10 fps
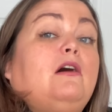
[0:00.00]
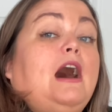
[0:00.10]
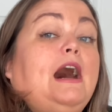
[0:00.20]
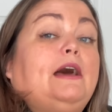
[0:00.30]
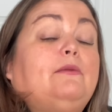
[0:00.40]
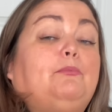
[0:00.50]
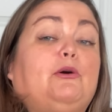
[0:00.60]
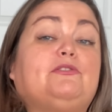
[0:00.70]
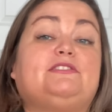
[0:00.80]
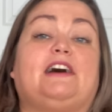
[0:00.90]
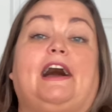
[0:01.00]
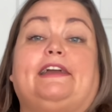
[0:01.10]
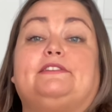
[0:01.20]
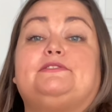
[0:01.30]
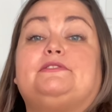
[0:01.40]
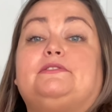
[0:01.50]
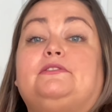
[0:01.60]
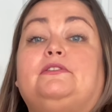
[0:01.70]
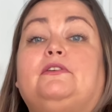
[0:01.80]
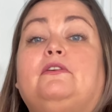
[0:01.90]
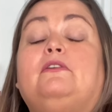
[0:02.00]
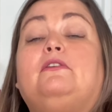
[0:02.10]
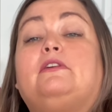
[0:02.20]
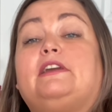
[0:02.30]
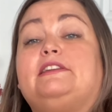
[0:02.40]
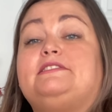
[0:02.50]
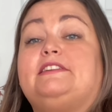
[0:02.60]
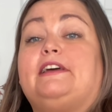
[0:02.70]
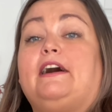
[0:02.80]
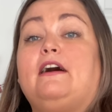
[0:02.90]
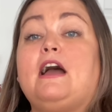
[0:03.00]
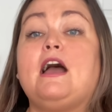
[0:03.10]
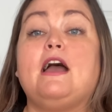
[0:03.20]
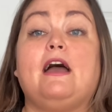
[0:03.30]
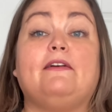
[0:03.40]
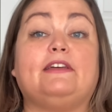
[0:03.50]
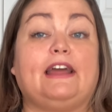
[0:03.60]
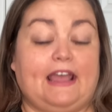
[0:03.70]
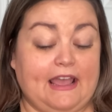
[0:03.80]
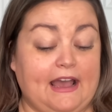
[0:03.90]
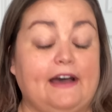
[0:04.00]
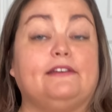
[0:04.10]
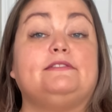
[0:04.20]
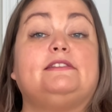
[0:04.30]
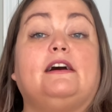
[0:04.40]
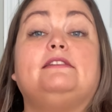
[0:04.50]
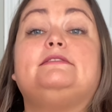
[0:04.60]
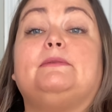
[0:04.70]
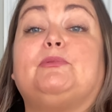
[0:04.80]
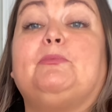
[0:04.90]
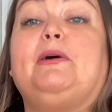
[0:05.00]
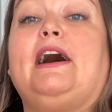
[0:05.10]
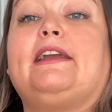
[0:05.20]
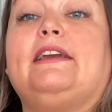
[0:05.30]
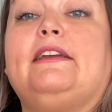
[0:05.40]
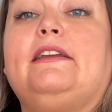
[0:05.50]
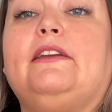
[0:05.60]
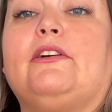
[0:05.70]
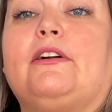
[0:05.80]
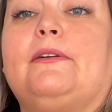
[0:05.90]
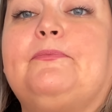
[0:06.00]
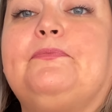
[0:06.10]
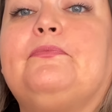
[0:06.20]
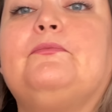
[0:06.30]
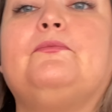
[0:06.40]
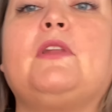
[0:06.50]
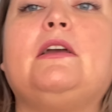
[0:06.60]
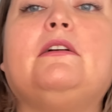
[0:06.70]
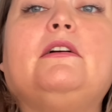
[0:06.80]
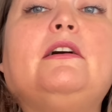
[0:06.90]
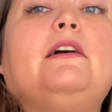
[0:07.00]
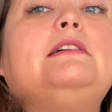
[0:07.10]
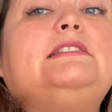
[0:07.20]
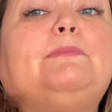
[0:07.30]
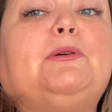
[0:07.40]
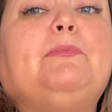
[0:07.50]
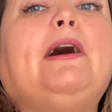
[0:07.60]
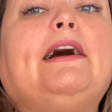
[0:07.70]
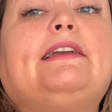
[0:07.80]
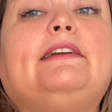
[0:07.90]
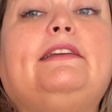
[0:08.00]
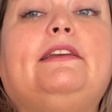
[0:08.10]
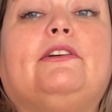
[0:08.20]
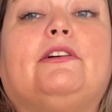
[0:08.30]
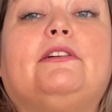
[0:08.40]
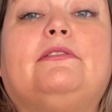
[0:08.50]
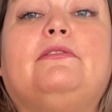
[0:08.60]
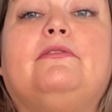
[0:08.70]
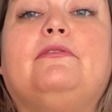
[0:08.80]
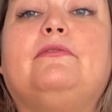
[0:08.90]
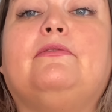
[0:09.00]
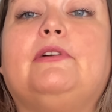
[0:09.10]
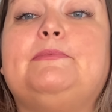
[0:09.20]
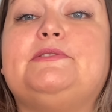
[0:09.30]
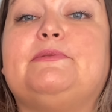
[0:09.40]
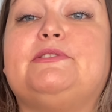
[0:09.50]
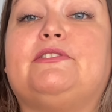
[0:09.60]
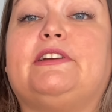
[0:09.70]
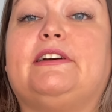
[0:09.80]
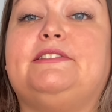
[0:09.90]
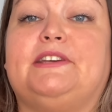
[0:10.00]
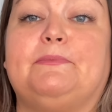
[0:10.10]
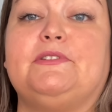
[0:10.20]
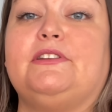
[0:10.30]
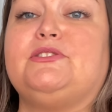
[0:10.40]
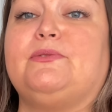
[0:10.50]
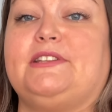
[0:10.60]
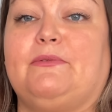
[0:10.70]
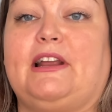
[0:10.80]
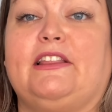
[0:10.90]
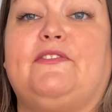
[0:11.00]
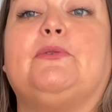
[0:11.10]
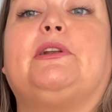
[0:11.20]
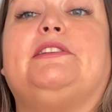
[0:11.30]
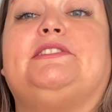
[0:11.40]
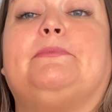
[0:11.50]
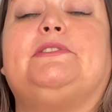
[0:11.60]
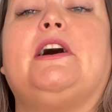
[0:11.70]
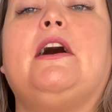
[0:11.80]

on both sides. Can you see that? And then it has a zipper pocket here, a zipper pocket here, Whoops, it was already unzipped. And so was that one. I left that one unzipped.